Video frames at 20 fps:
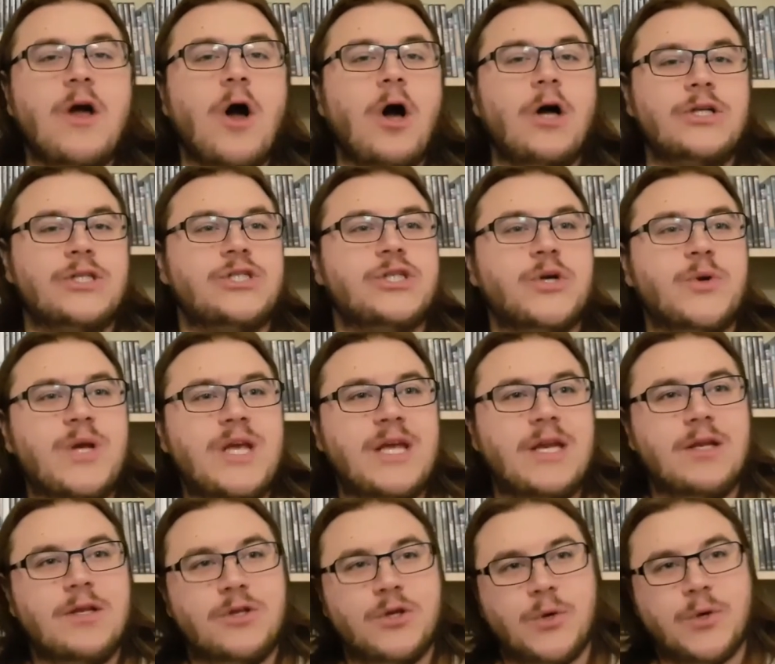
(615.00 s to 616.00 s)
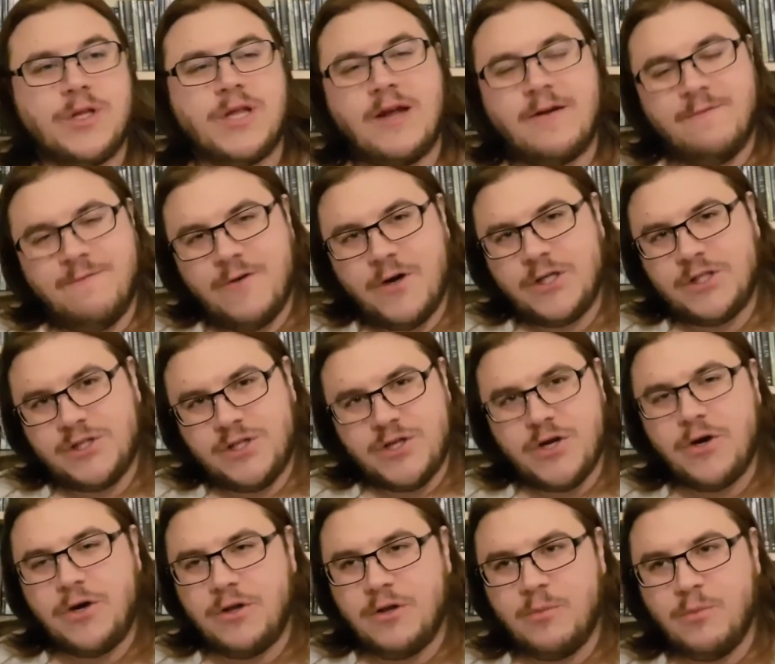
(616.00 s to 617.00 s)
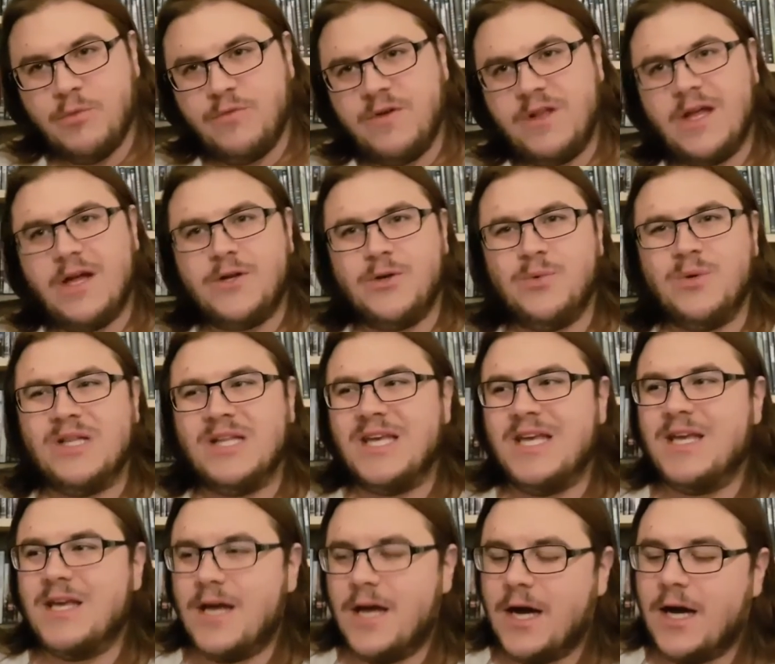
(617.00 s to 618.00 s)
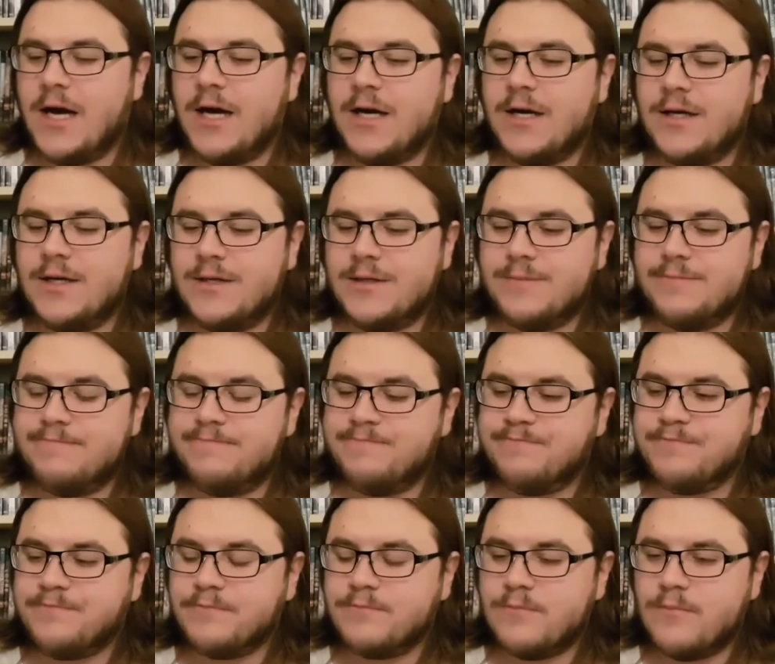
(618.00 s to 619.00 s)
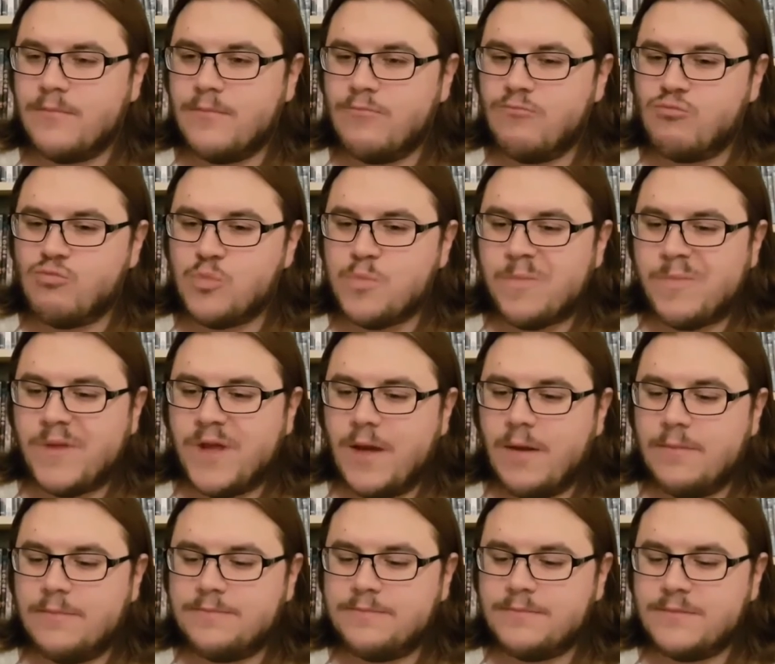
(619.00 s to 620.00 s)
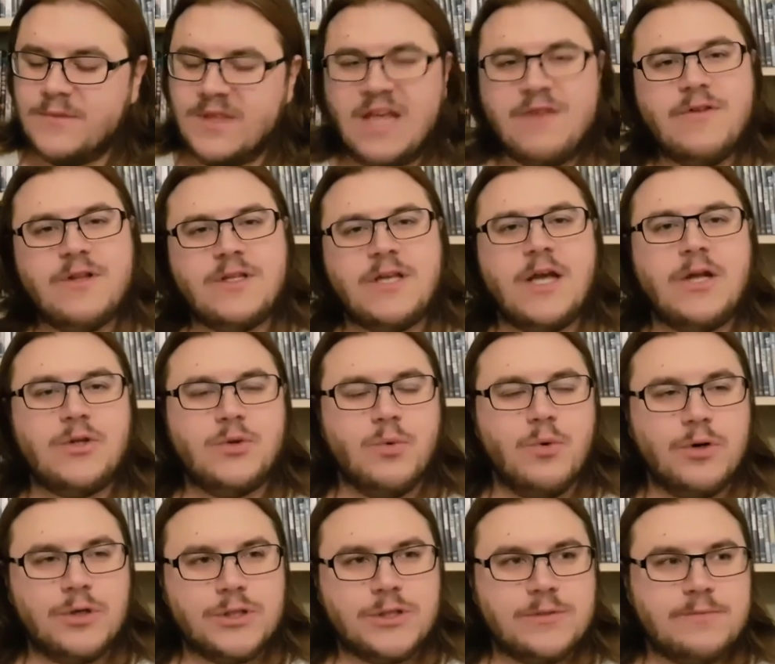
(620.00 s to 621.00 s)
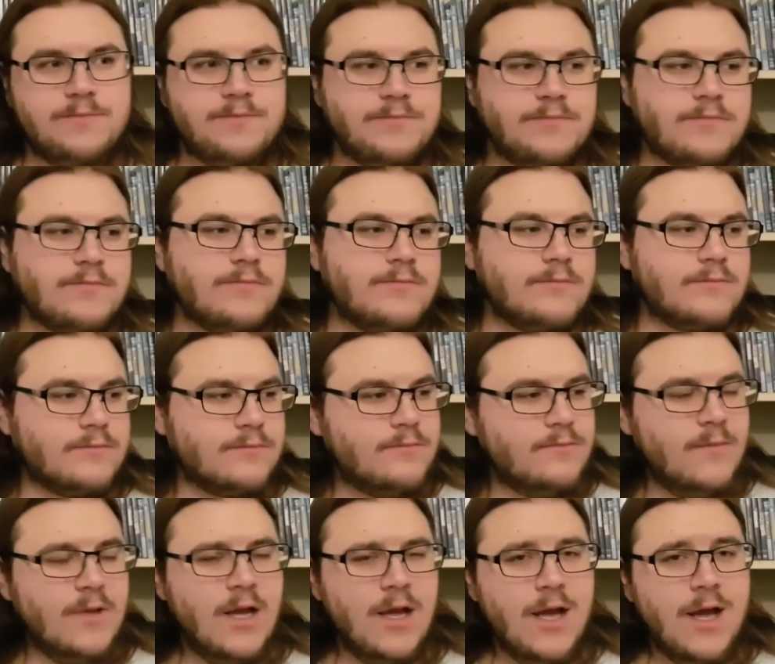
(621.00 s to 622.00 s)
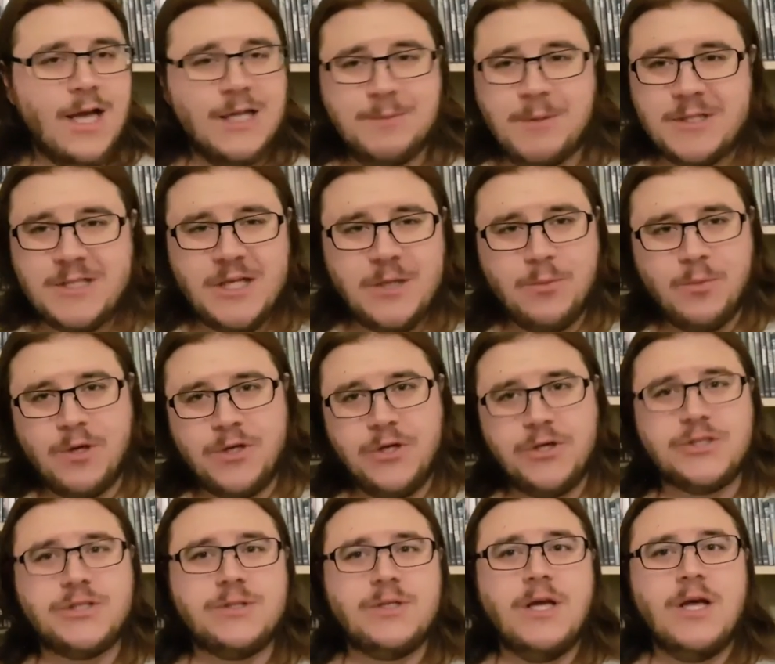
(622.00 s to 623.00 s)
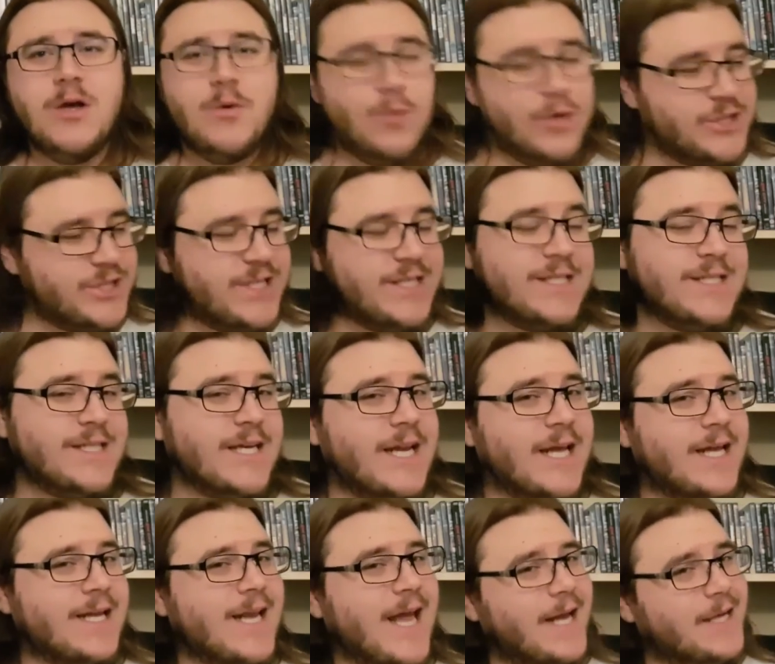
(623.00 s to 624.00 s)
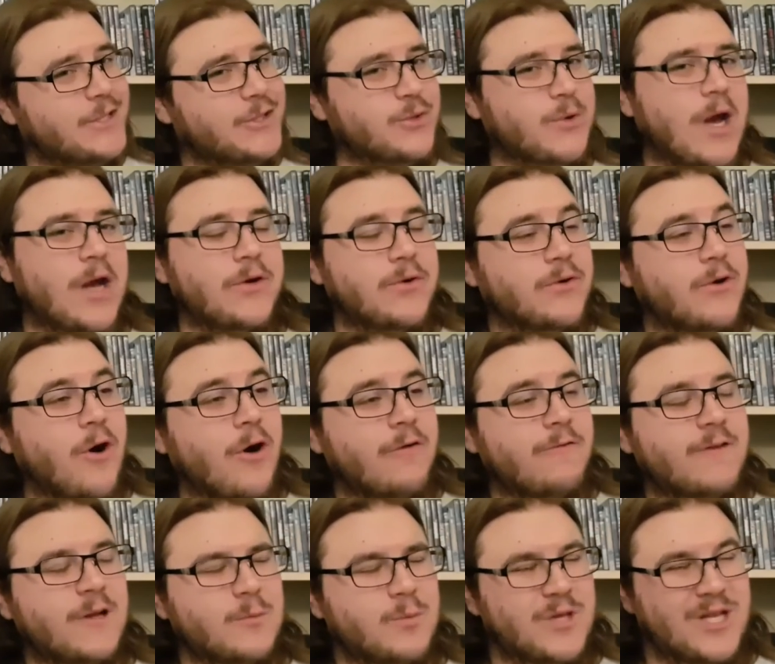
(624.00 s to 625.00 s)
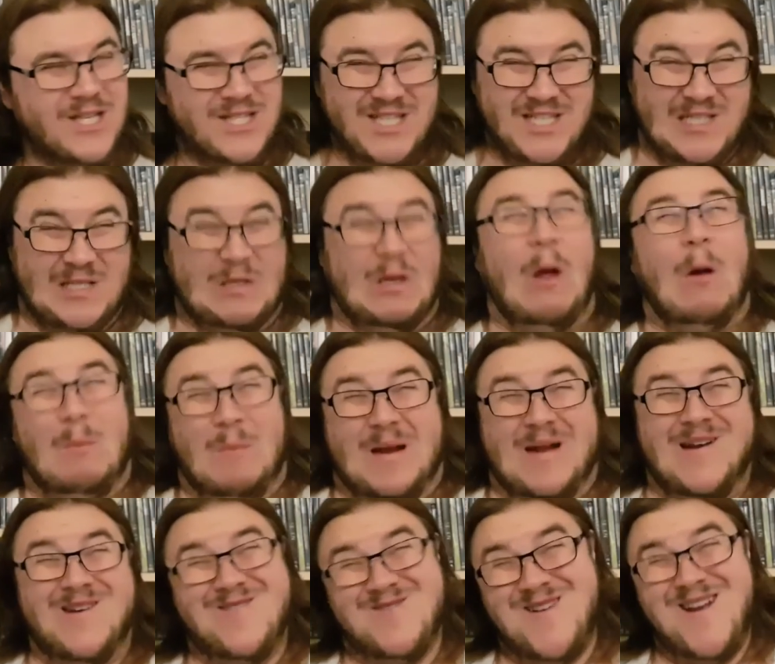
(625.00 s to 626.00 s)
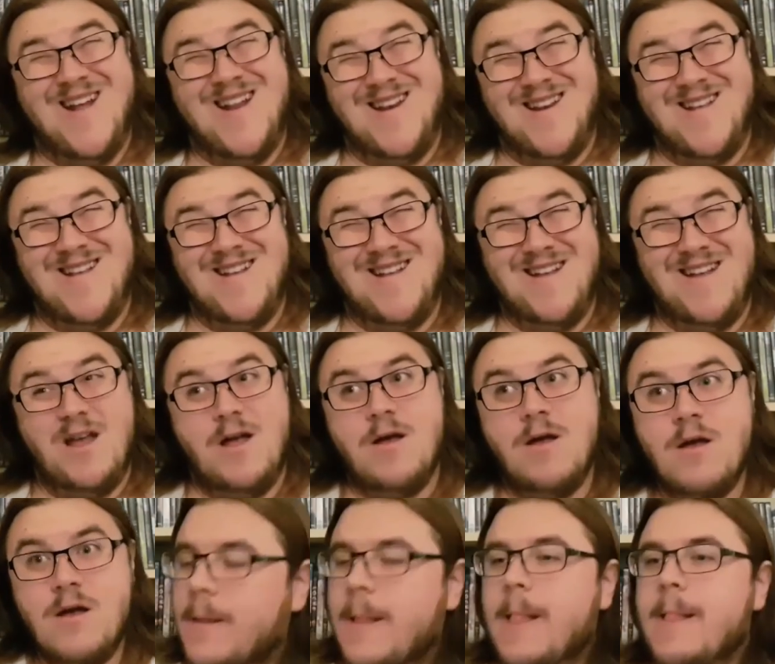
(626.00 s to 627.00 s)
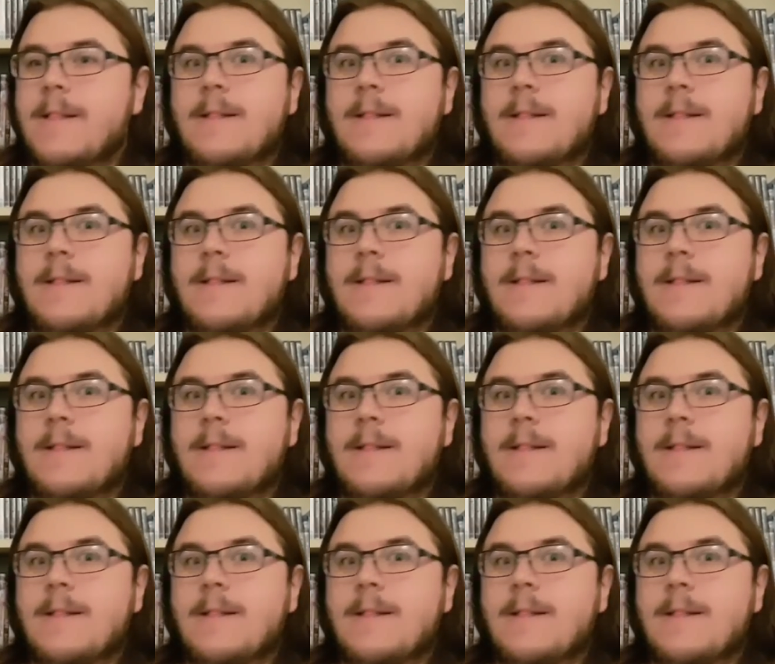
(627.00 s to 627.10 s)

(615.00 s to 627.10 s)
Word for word: the one thing on screen during that first third of the movie that you really um, levitate towards. Especially when you're when she's sitting next to Andrew Garfield with his stupid grin.